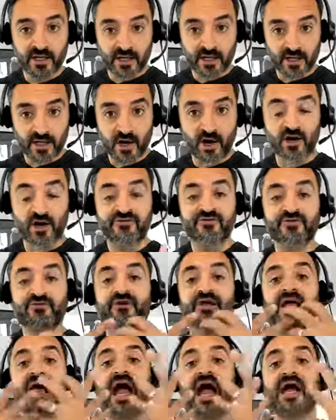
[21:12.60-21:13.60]
cause a
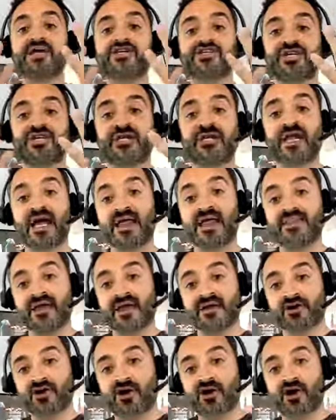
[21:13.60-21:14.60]
reaction and
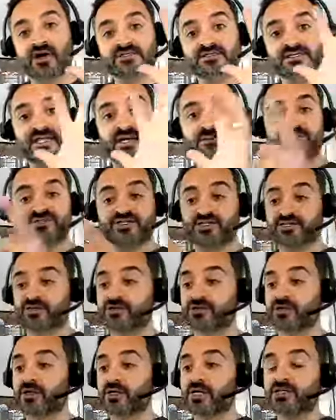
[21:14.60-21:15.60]
then cause them
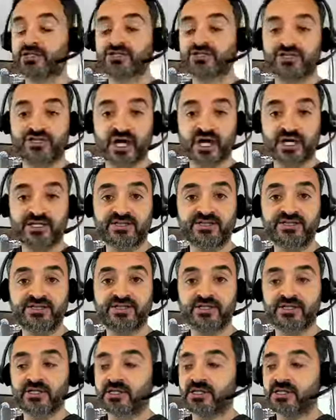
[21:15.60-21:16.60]
to
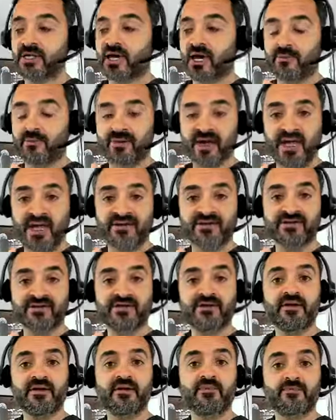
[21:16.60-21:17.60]
judge,
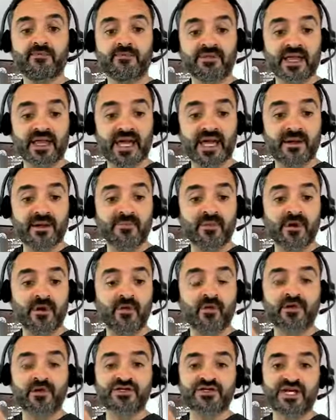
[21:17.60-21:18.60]
abandon, blame,
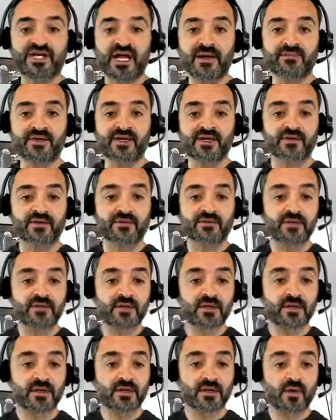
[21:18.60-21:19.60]
or shame you,
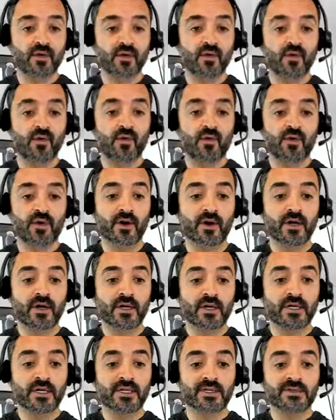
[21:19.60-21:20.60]
or
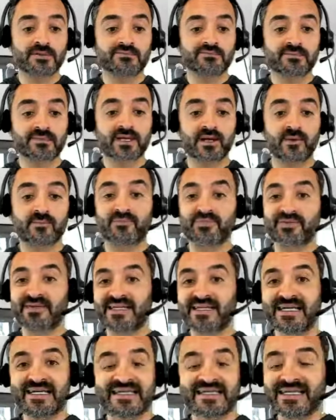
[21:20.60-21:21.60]

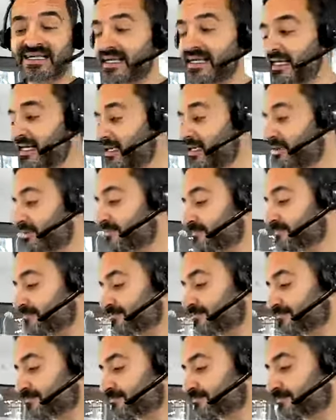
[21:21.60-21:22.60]
completely
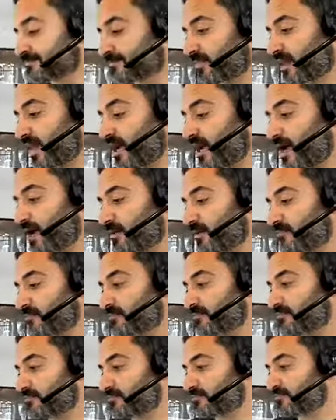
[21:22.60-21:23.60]

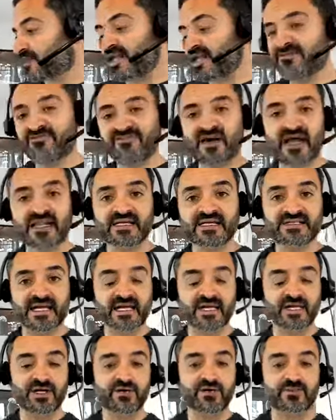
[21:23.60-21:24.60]
um,
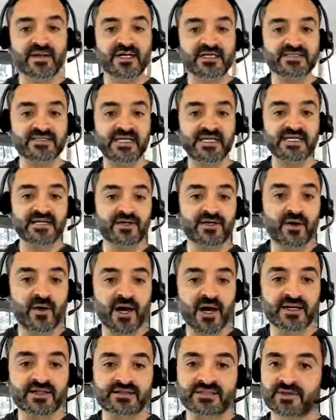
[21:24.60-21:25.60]
invalidate you because they didn't know
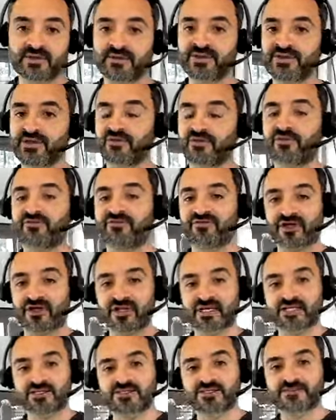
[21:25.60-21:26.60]
how to deal with their own
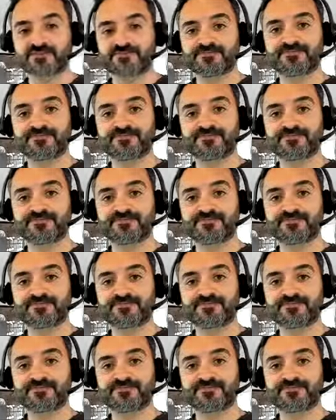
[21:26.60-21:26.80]
feelings.